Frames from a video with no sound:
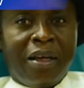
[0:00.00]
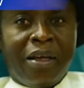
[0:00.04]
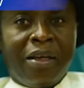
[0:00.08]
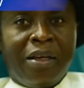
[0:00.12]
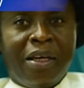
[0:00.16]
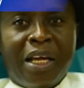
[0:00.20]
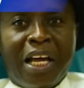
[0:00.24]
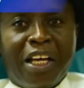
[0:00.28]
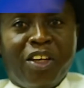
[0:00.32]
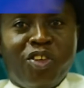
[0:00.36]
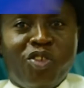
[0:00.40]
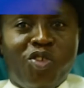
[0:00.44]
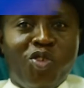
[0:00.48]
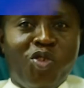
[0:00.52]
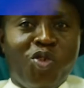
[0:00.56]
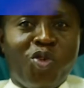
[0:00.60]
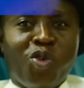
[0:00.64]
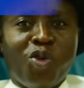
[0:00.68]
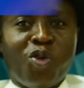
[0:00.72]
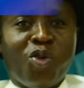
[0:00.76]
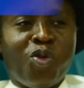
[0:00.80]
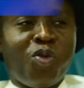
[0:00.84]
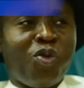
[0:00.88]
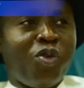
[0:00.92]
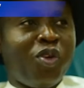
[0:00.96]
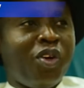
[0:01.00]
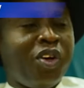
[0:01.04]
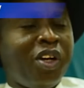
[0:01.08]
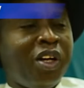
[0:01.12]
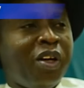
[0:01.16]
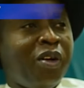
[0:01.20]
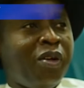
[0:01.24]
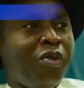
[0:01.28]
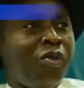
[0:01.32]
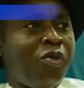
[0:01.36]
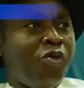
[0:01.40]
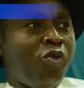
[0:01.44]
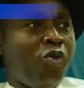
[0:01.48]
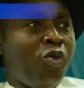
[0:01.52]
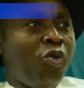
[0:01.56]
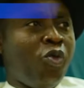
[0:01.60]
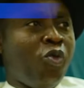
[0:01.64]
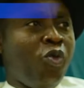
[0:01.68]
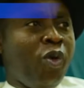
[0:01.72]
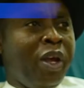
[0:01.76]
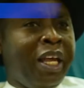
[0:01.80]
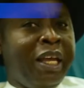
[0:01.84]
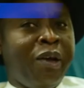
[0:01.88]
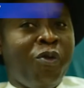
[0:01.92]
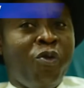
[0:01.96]
there is no,
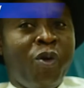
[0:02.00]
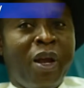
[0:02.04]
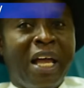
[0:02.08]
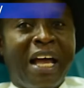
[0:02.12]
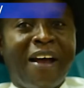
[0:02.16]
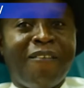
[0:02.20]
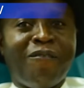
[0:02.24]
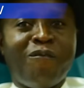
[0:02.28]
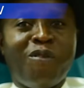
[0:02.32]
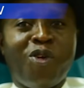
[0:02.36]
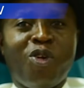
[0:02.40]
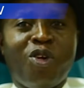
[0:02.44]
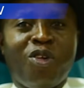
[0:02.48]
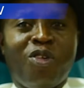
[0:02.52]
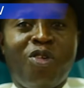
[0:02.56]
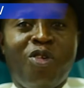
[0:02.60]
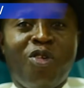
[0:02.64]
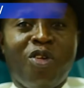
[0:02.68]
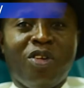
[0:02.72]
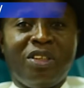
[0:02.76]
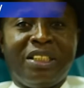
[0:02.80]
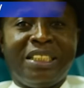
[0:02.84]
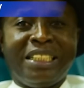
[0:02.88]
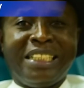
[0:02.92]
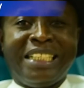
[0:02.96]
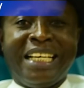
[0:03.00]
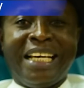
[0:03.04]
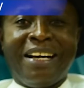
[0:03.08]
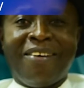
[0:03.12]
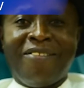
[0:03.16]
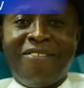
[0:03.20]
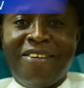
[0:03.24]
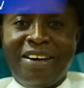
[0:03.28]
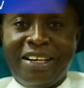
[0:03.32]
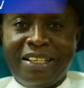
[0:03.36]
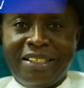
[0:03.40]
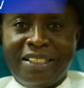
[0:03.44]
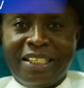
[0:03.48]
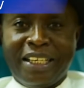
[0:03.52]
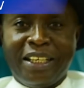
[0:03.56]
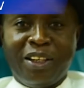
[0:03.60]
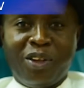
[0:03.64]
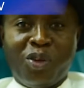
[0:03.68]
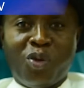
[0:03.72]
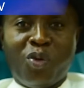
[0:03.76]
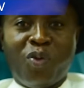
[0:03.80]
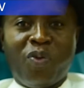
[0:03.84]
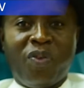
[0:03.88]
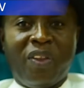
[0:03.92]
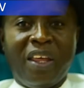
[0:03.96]
we have not gotten a reason
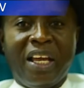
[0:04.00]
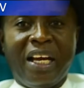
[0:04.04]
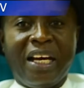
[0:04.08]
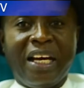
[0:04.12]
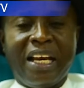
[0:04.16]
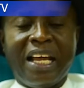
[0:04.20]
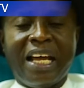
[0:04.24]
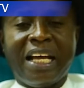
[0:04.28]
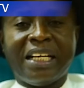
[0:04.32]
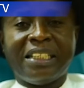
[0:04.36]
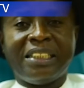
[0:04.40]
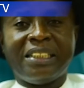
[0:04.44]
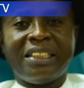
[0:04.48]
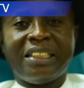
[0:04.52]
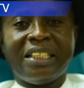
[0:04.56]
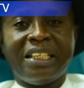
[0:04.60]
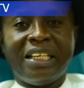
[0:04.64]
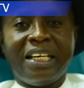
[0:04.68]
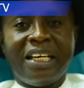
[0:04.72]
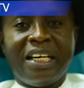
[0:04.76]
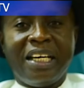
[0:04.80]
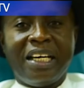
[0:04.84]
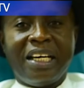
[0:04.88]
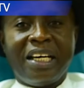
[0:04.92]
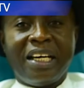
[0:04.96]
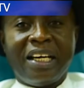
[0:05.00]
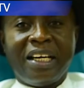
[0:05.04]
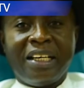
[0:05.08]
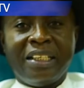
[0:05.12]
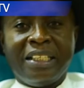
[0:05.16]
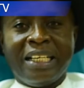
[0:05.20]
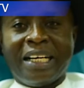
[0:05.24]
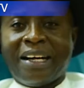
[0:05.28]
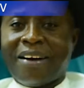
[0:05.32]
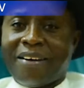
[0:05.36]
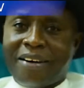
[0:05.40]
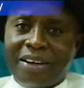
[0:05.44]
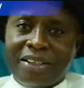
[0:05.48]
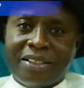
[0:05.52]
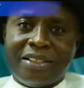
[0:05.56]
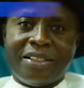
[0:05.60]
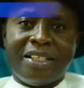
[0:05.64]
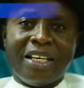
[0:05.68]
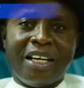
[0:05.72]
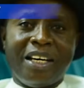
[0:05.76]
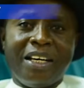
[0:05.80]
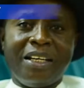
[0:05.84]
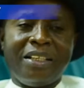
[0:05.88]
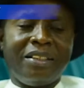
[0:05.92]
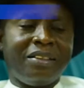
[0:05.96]
to think that the
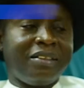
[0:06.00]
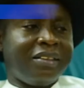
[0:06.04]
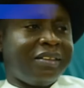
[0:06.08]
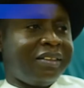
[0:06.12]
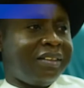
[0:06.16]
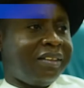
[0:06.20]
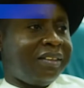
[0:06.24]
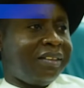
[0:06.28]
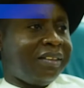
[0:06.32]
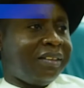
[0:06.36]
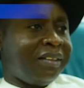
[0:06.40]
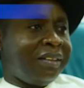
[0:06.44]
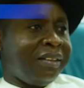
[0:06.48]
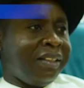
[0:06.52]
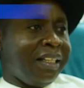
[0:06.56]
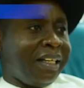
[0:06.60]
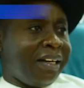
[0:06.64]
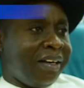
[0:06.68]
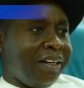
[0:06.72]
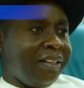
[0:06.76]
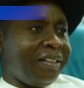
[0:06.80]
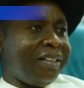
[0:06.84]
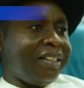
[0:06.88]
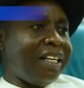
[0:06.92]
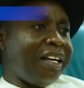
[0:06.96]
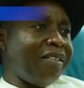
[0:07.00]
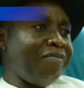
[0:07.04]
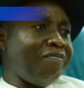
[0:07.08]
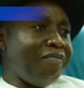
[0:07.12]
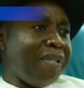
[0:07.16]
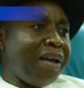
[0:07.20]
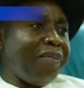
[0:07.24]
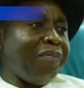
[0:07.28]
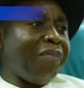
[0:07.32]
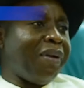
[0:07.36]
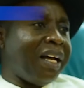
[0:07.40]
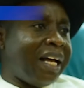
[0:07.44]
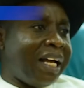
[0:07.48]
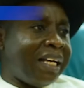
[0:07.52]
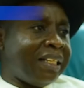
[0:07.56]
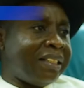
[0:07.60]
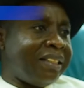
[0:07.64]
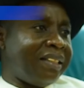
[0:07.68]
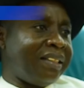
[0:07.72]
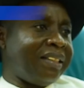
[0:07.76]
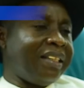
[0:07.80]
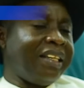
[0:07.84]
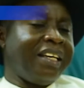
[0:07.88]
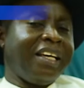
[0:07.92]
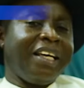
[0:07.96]
Christian
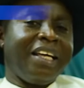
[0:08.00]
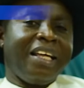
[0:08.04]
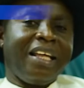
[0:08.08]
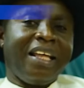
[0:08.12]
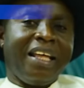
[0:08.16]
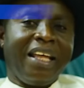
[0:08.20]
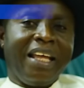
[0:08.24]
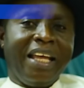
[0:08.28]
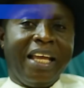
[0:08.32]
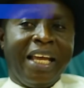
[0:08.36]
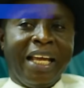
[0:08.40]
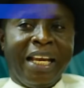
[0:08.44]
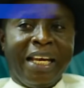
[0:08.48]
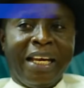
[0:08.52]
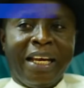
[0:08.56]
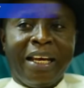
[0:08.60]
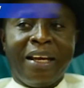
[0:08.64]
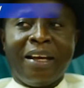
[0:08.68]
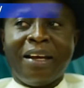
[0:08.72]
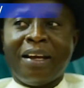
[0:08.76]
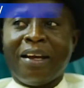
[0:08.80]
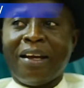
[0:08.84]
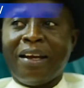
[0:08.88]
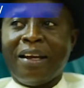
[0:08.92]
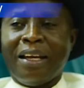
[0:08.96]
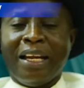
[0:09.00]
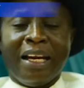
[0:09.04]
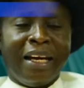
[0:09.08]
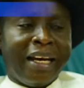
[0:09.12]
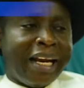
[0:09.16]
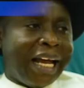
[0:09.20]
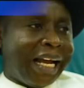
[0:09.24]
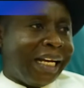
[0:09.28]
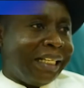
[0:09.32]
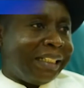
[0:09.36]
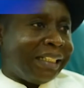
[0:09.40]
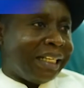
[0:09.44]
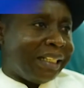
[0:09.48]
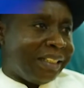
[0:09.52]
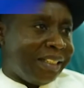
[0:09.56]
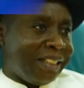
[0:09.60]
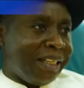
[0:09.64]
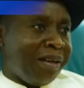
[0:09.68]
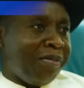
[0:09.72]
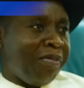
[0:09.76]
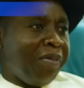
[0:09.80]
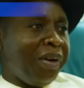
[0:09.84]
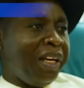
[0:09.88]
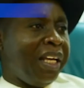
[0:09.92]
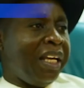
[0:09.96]
members in the Ninth
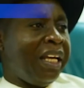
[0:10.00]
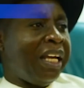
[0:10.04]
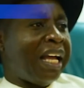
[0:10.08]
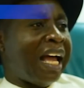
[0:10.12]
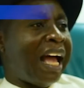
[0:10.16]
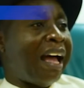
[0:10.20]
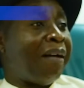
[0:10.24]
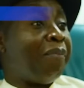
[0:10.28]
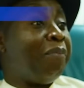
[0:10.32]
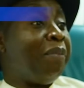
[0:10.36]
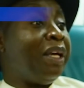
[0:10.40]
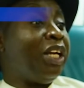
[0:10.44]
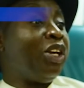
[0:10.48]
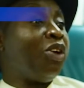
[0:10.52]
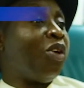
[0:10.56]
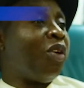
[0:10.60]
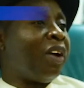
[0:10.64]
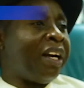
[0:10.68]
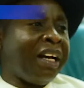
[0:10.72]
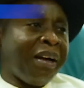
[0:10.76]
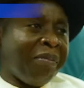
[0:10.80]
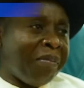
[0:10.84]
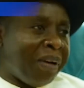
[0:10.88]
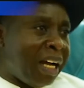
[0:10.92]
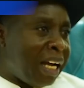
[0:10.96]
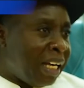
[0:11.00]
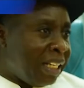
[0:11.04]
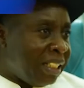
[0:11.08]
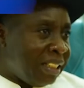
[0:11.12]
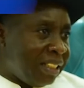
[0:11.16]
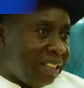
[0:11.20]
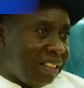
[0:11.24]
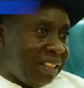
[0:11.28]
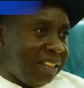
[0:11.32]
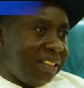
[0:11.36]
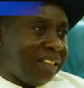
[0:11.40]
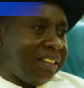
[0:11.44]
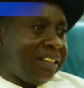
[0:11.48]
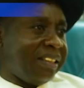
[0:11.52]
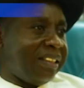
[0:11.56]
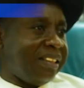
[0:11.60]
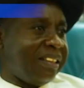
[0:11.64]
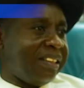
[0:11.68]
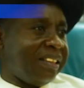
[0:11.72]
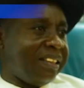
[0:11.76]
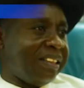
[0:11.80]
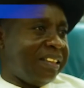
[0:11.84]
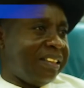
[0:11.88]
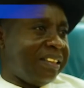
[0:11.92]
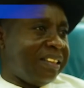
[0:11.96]
Assembly are being undermined.
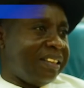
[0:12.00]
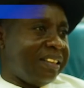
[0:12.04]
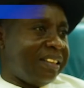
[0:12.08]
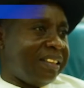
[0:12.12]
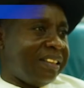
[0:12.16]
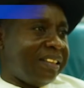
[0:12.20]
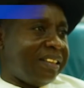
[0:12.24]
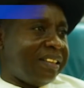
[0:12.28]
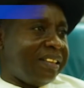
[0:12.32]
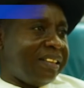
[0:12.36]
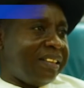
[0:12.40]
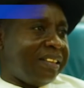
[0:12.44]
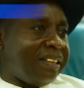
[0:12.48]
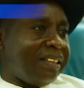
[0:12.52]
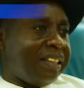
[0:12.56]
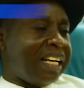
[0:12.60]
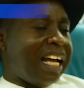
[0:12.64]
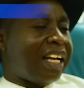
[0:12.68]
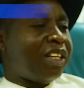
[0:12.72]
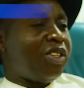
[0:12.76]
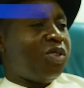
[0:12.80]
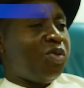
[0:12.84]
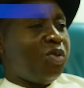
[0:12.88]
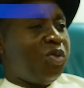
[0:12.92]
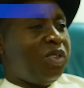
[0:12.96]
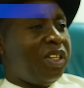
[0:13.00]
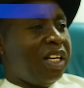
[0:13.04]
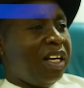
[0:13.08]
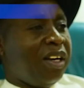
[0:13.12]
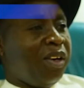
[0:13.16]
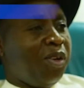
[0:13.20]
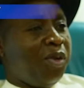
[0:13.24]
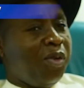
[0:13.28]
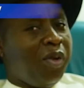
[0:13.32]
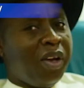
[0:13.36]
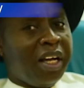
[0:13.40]
That's to tell you